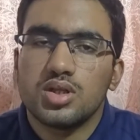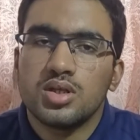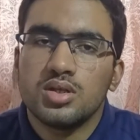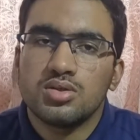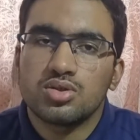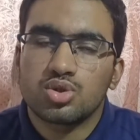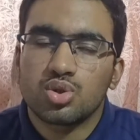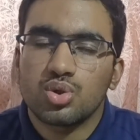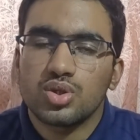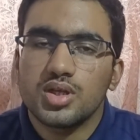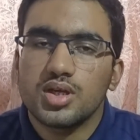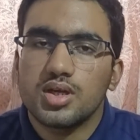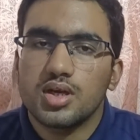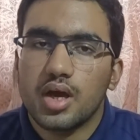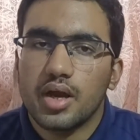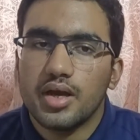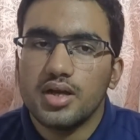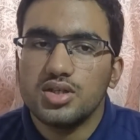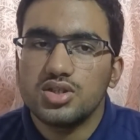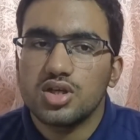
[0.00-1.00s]
So the
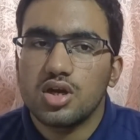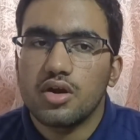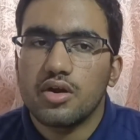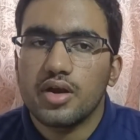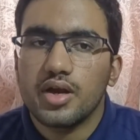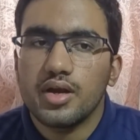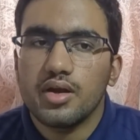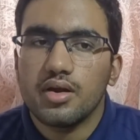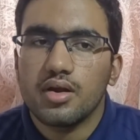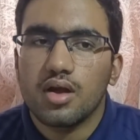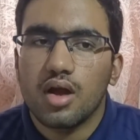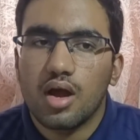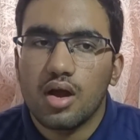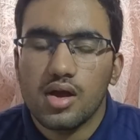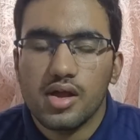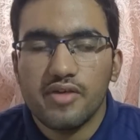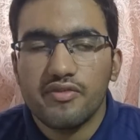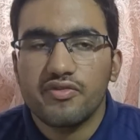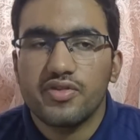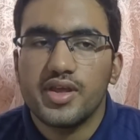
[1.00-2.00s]
current children,
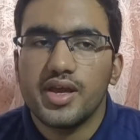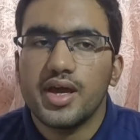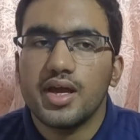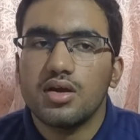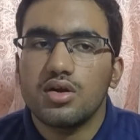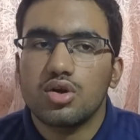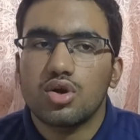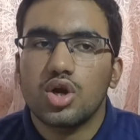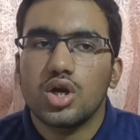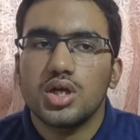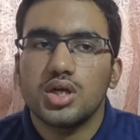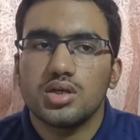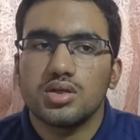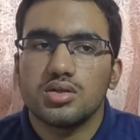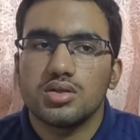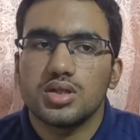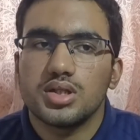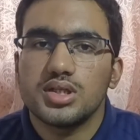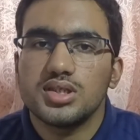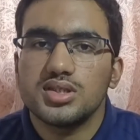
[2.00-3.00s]
if they are taught
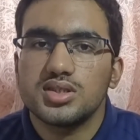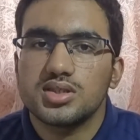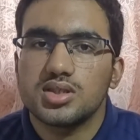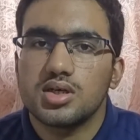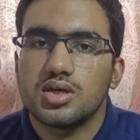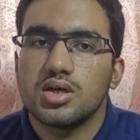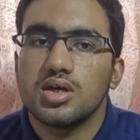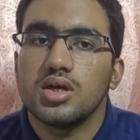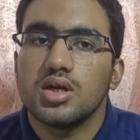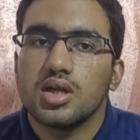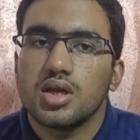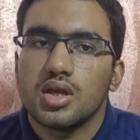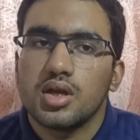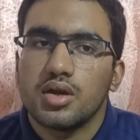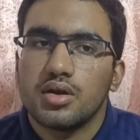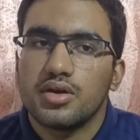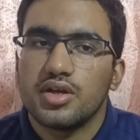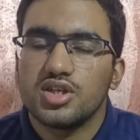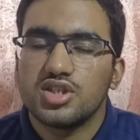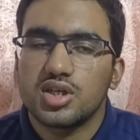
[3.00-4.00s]
this
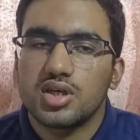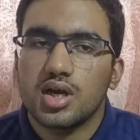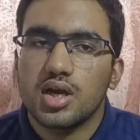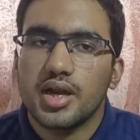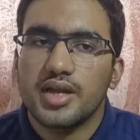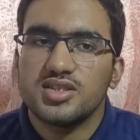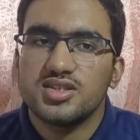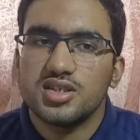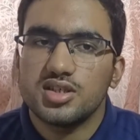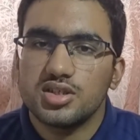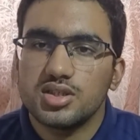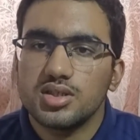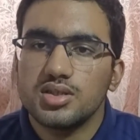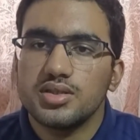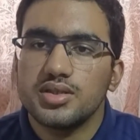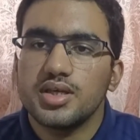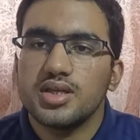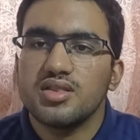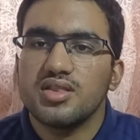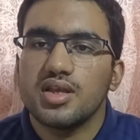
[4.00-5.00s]
digitalization,
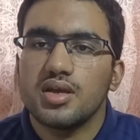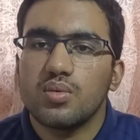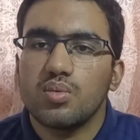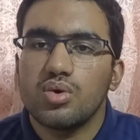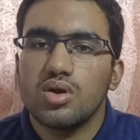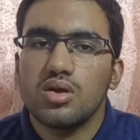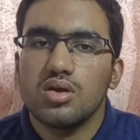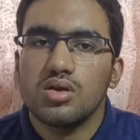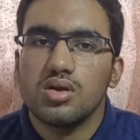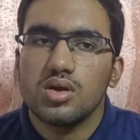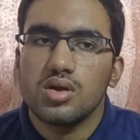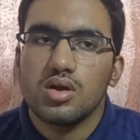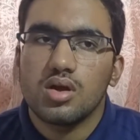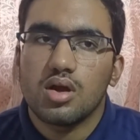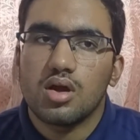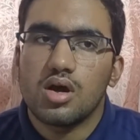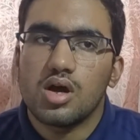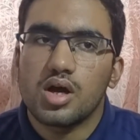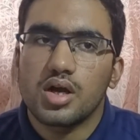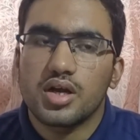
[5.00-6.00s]
then they would
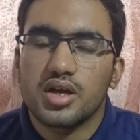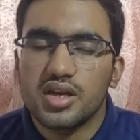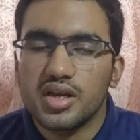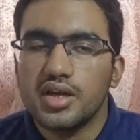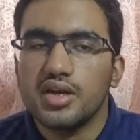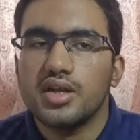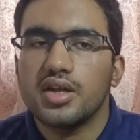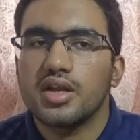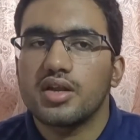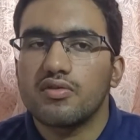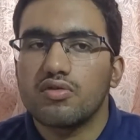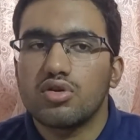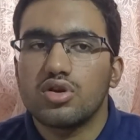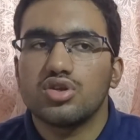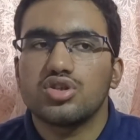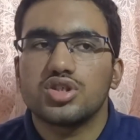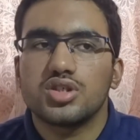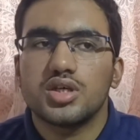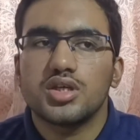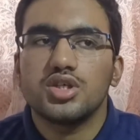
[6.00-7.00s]
create a
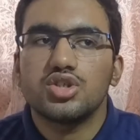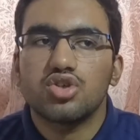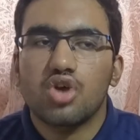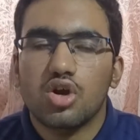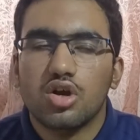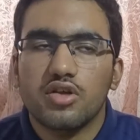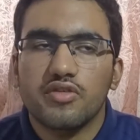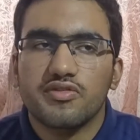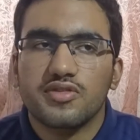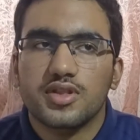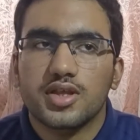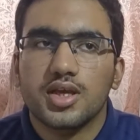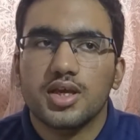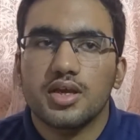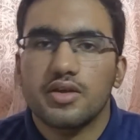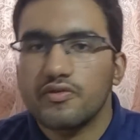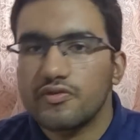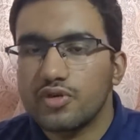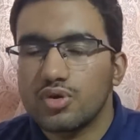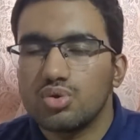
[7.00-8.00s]
revolutionary sort of thing
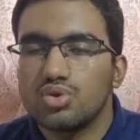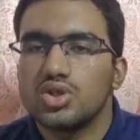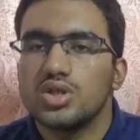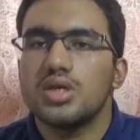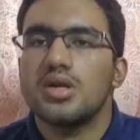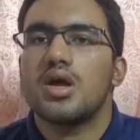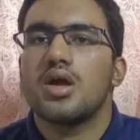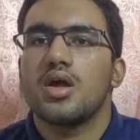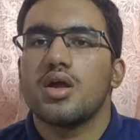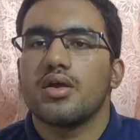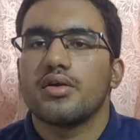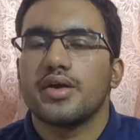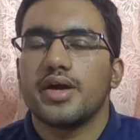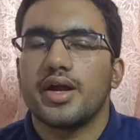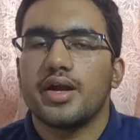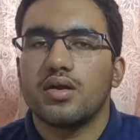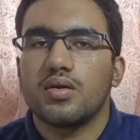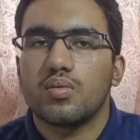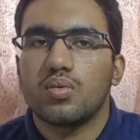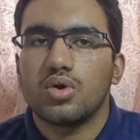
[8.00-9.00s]
in future,
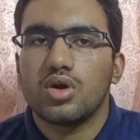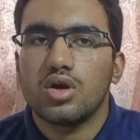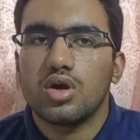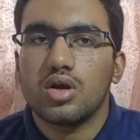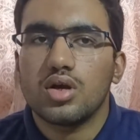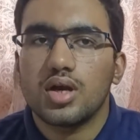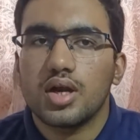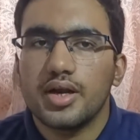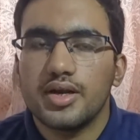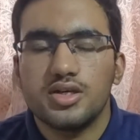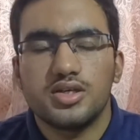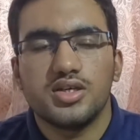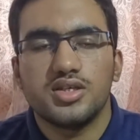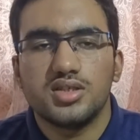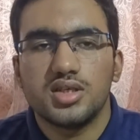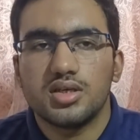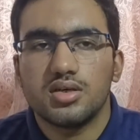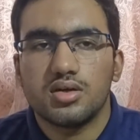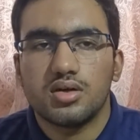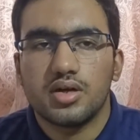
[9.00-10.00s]
and would not let
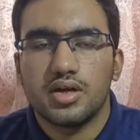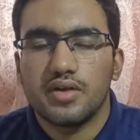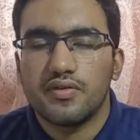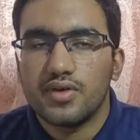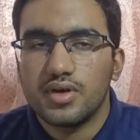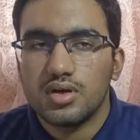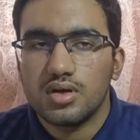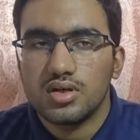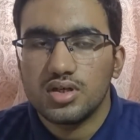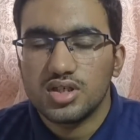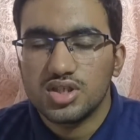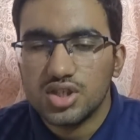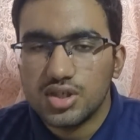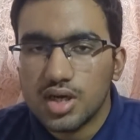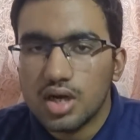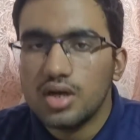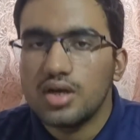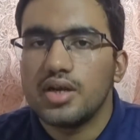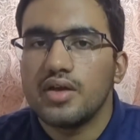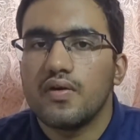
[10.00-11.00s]

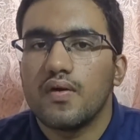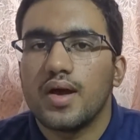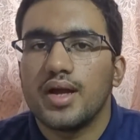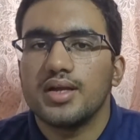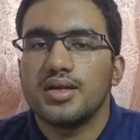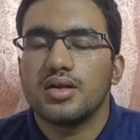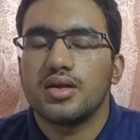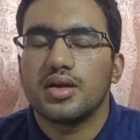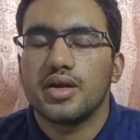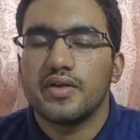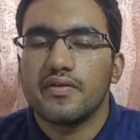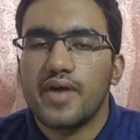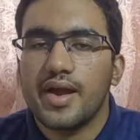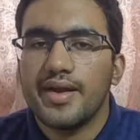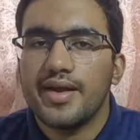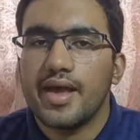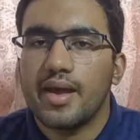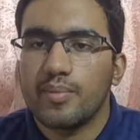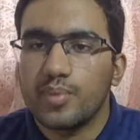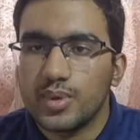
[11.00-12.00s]
digital divide
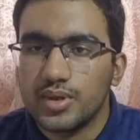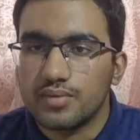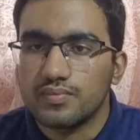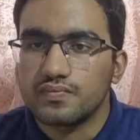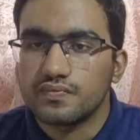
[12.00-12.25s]
happen.